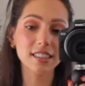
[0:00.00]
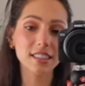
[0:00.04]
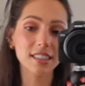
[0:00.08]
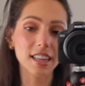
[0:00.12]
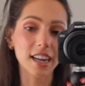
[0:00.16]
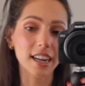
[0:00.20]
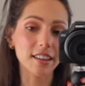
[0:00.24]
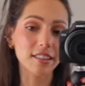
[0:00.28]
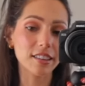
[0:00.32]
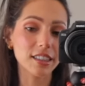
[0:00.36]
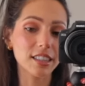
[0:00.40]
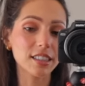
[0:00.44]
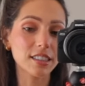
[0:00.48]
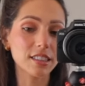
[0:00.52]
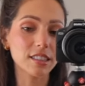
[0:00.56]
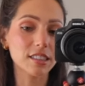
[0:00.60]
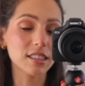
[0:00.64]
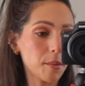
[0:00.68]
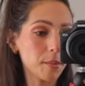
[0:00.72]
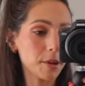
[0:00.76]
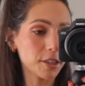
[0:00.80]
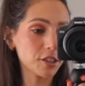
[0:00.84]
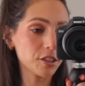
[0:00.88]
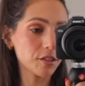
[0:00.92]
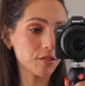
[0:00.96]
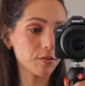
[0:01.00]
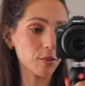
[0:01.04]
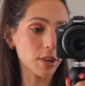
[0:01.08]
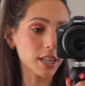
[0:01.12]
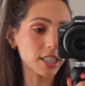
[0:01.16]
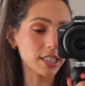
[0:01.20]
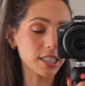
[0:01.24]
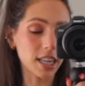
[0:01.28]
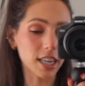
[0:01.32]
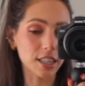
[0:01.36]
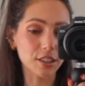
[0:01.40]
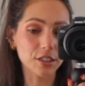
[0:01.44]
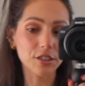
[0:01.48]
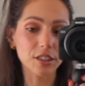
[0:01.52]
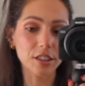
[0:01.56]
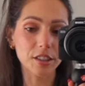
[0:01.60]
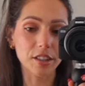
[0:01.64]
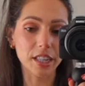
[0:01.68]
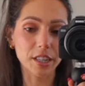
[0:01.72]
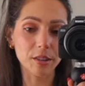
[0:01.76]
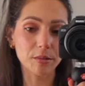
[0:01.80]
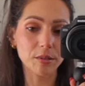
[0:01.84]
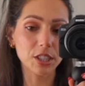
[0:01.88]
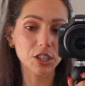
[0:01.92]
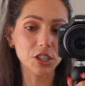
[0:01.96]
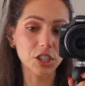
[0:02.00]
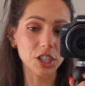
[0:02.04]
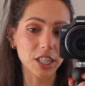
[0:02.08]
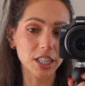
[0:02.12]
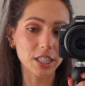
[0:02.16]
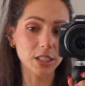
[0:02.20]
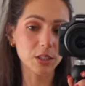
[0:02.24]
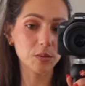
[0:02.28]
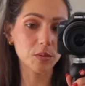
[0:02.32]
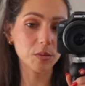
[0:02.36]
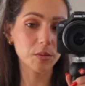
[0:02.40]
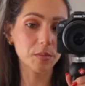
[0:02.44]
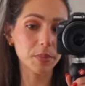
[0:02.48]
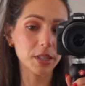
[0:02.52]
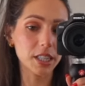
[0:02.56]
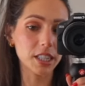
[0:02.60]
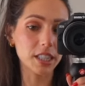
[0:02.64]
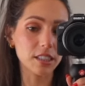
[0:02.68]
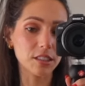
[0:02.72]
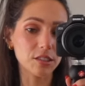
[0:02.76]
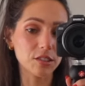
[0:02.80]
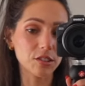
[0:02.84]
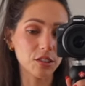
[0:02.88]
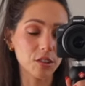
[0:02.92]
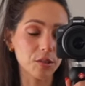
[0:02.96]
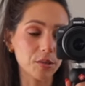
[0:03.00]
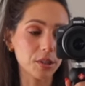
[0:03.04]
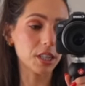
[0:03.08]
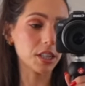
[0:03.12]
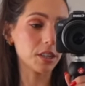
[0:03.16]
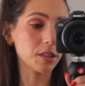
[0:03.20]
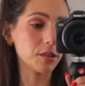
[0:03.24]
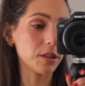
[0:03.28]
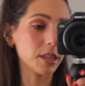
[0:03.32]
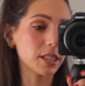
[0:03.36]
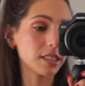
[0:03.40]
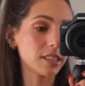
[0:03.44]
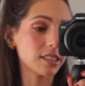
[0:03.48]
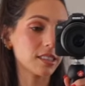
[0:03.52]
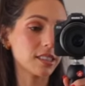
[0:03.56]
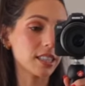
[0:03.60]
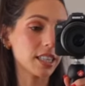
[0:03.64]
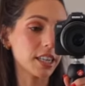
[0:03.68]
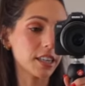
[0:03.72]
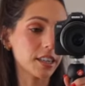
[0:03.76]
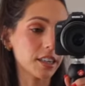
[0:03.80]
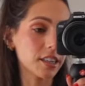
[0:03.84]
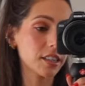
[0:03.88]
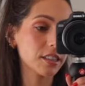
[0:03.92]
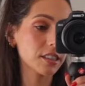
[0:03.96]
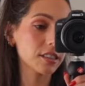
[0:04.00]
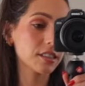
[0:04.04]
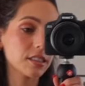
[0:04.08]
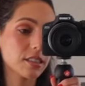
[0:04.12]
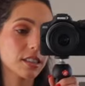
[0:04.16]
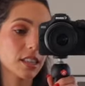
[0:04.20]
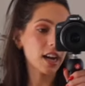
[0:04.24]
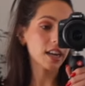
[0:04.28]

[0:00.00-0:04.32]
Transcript: style this a bunch of ways actually, like with jeans would be so cute and sneakers.